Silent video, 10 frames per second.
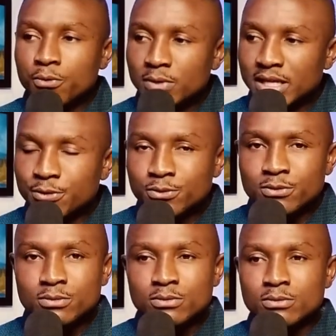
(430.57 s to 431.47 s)

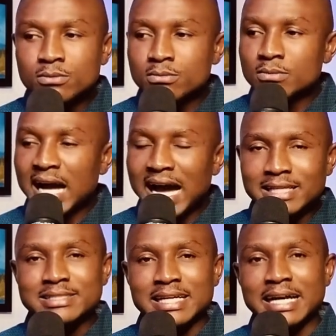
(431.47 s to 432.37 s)
In
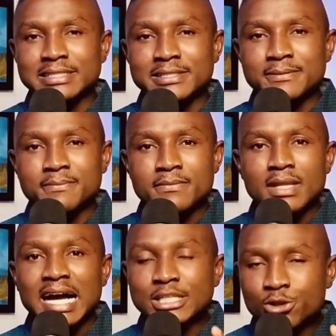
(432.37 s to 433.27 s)
hindsight,
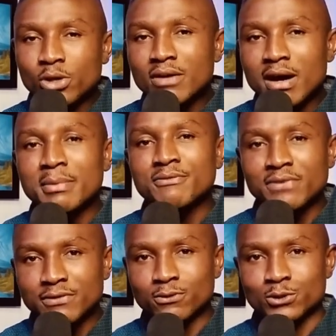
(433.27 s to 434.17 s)
has God ever been
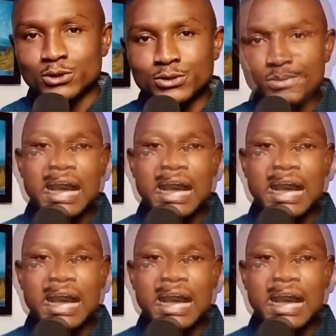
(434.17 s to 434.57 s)
faithful to you?